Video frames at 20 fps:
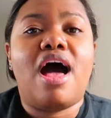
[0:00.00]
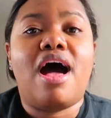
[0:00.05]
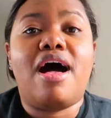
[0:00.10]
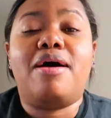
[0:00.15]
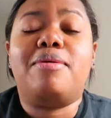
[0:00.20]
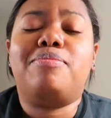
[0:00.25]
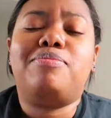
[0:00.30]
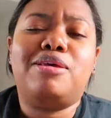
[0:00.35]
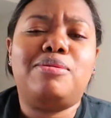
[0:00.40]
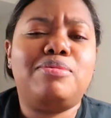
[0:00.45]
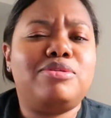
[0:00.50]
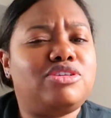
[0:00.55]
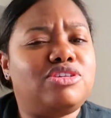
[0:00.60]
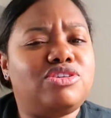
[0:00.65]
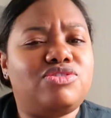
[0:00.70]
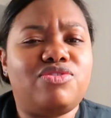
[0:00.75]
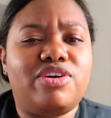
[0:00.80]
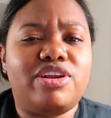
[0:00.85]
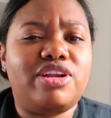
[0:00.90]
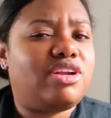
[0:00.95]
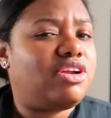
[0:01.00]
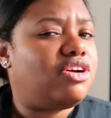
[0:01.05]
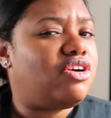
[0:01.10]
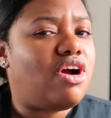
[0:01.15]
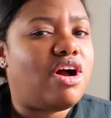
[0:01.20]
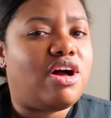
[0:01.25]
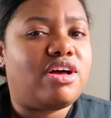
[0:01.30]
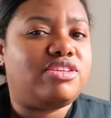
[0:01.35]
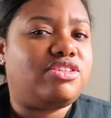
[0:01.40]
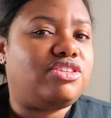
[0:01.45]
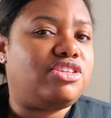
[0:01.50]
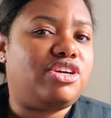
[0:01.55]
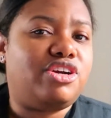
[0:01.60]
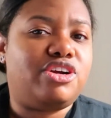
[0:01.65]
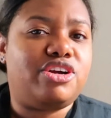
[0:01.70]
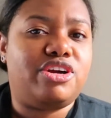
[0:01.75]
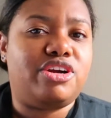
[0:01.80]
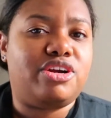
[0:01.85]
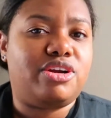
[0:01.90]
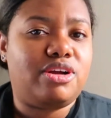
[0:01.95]
Um, maybe just run it across
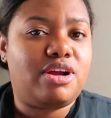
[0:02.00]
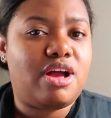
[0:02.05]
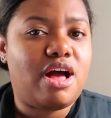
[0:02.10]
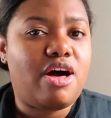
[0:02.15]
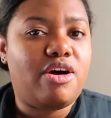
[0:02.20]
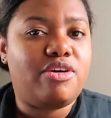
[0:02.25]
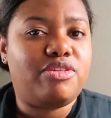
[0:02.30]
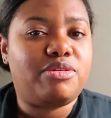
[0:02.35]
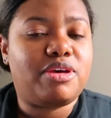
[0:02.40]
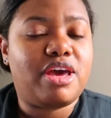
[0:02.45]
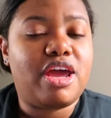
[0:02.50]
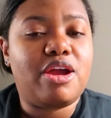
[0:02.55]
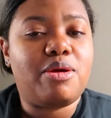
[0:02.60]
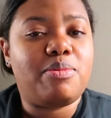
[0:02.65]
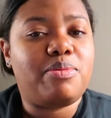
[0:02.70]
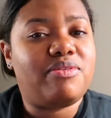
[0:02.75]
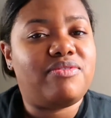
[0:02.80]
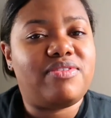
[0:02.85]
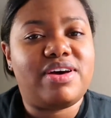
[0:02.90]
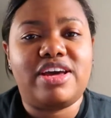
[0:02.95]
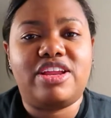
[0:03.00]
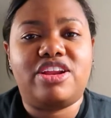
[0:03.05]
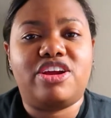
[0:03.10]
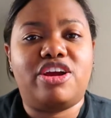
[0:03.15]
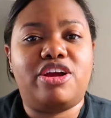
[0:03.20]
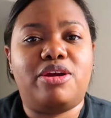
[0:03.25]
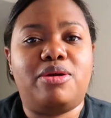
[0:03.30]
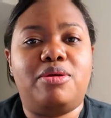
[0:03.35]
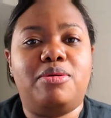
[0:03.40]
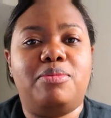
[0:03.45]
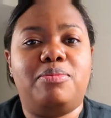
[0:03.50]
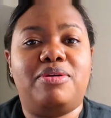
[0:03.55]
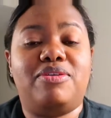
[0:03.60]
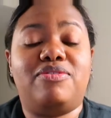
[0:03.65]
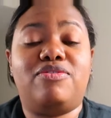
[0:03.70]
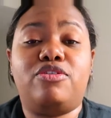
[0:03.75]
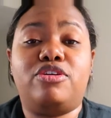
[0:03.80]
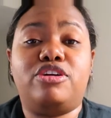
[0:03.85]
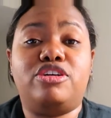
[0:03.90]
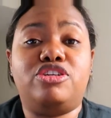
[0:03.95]
your healthcare provider
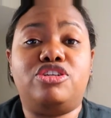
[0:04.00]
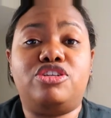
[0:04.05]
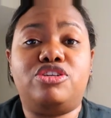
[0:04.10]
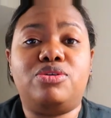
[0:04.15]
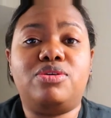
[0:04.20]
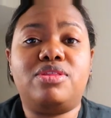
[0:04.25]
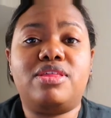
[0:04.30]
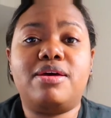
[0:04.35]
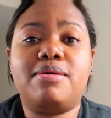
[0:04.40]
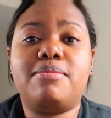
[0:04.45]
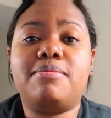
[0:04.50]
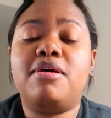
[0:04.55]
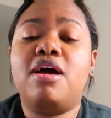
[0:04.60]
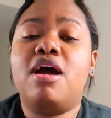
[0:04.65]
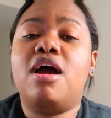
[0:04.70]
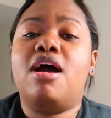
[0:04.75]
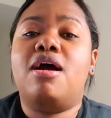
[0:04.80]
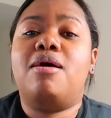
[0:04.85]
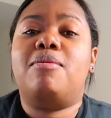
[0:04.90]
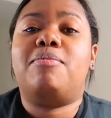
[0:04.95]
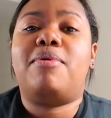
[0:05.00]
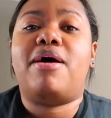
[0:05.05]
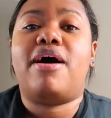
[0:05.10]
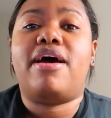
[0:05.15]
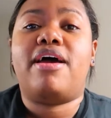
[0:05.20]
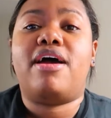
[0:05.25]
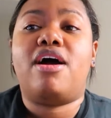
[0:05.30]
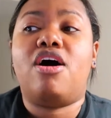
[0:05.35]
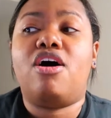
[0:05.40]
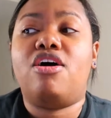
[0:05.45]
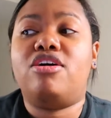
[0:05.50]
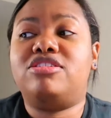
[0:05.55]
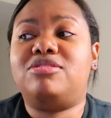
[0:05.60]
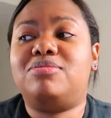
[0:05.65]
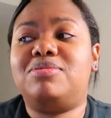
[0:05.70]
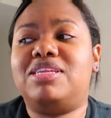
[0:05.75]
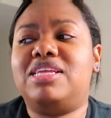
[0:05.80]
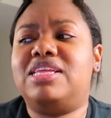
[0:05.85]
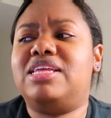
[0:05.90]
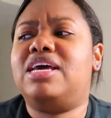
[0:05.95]
before you do them. But
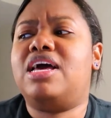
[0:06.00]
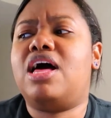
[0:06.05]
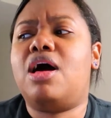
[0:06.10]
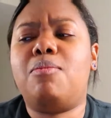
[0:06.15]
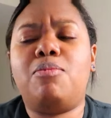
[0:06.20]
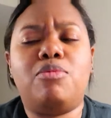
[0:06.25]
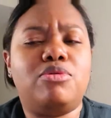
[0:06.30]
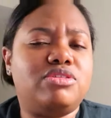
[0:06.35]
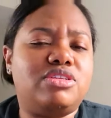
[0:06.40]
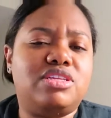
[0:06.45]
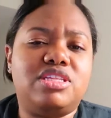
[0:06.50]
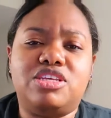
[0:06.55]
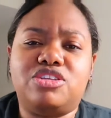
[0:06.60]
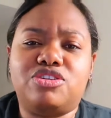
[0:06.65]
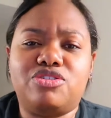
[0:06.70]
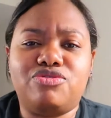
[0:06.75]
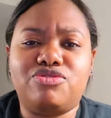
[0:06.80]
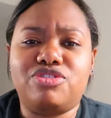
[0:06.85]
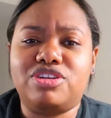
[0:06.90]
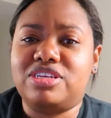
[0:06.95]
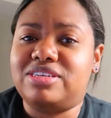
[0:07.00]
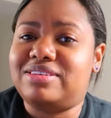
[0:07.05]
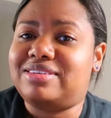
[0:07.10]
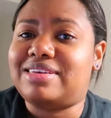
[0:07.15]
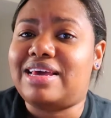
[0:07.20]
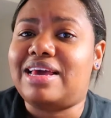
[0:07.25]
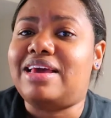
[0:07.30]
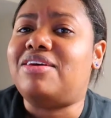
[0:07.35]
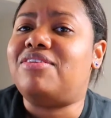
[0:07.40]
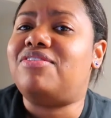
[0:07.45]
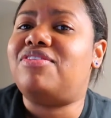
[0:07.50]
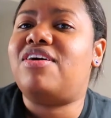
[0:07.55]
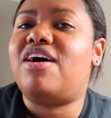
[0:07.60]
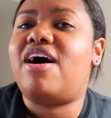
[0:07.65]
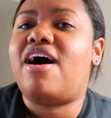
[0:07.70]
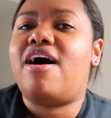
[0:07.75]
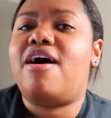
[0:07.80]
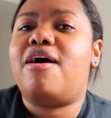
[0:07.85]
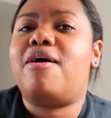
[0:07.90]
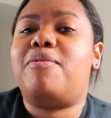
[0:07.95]
ultimately, most of these are really safe
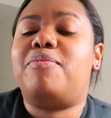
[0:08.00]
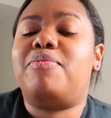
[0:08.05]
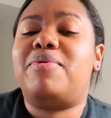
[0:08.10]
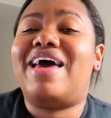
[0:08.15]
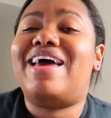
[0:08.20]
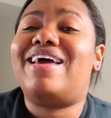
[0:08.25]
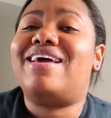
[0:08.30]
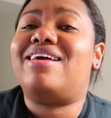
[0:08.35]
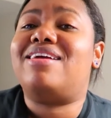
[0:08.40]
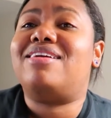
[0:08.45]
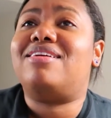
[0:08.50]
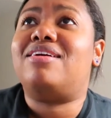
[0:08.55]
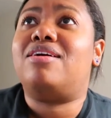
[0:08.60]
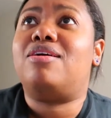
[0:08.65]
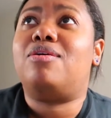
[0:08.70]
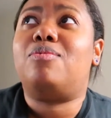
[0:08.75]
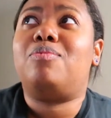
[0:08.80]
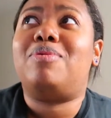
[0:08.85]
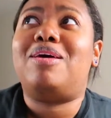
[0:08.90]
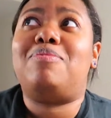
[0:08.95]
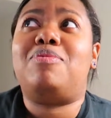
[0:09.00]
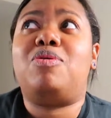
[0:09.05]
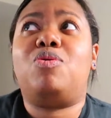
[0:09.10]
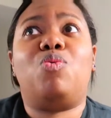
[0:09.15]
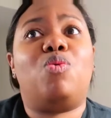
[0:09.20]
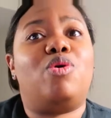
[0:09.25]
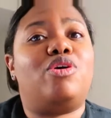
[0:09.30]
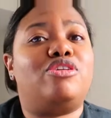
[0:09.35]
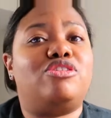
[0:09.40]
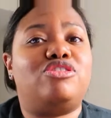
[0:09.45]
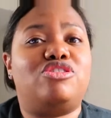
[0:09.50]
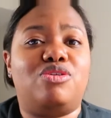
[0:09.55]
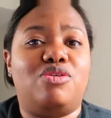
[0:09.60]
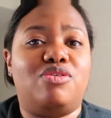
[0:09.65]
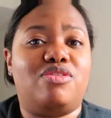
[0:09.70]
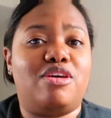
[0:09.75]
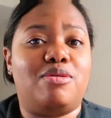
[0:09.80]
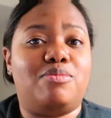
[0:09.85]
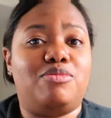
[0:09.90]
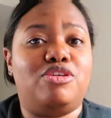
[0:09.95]
um, and maybe one or two
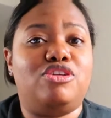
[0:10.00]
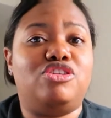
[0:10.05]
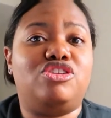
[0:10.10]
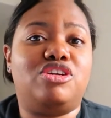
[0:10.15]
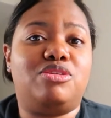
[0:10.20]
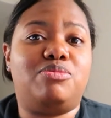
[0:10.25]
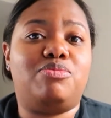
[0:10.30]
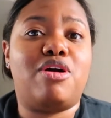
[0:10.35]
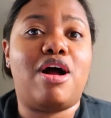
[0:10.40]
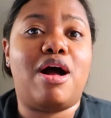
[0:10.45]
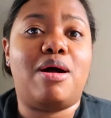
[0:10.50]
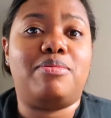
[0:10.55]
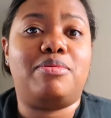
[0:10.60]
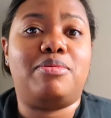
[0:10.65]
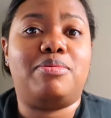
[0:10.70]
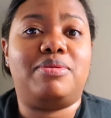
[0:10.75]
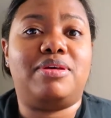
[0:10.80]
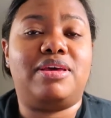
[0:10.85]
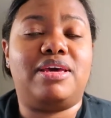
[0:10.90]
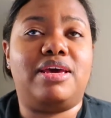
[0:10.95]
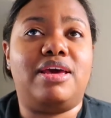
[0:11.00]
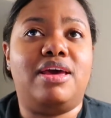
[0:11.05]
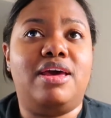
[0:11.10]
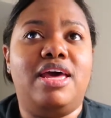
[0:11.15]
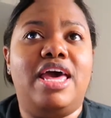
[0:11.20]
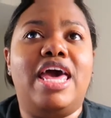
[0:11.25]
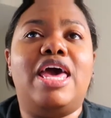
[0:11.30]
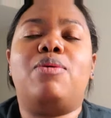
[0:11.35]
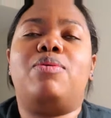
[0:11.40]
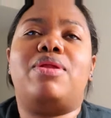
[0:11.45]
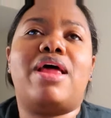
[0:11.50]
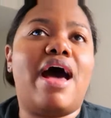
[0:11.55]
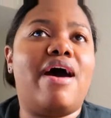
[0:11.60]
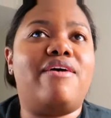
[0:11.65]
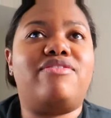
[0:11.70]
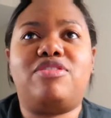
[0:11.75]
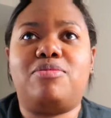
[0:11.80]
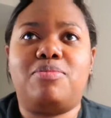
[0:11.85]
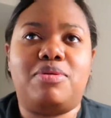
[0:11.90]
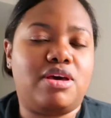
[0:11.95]
of them you should probably, it would
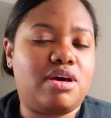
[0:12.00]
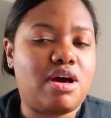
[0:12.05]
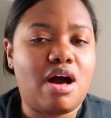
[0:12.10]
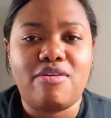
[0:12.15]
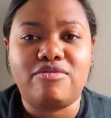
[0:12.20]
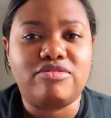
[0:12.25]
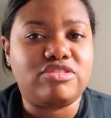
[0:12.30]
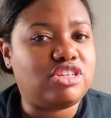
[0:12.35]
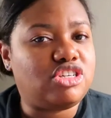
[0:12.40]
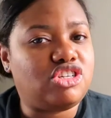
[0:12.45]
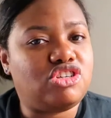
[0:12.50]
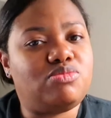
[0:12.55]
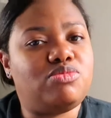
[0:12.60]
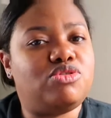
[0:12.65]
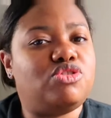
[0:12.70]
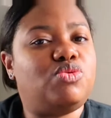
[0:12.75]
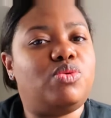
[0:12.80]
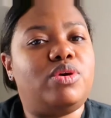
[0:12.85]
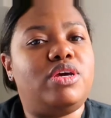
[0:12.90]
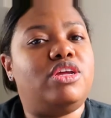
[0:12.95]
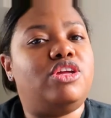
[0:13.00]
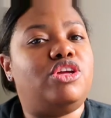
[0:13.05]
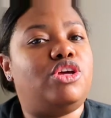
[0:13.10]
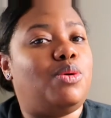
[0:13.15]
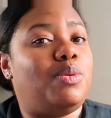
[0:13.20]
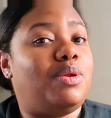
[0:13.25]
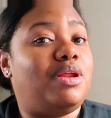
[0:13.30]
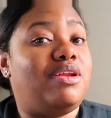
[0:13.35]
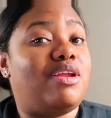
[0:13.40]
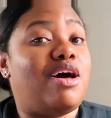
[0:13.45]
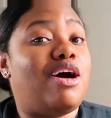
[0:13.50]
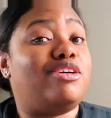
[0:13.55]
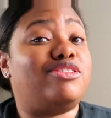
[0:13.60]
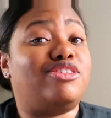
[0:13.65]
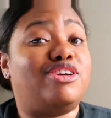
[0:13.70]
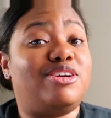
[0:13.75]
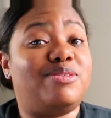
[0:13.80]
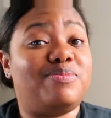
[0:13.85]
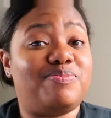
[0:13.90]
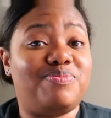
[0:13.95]
have to be a conversation between you and a
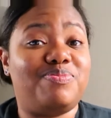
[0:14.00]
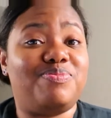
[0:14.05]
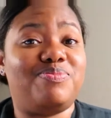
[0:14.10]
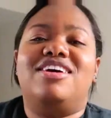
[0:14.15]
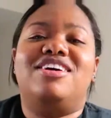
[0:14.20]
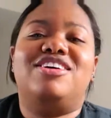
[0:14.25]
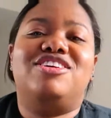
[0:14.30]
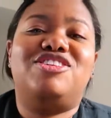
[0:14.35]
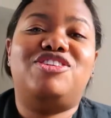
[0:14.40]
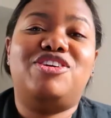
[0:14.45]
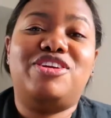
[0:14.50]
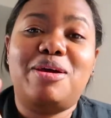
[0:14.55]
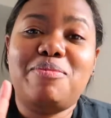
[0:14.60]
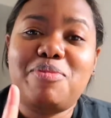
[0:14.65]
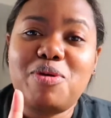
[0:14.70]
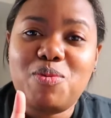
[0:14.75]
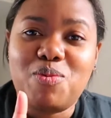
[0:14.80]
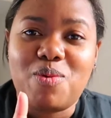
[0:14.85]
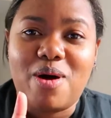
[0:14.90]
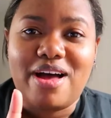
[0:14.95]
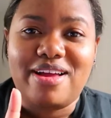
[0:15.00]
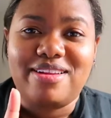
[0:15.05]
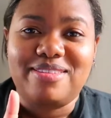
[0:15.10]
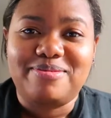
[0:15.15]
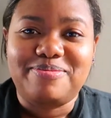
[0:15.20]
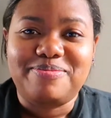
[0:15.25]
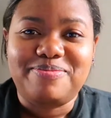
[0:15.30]
doctor. So number one,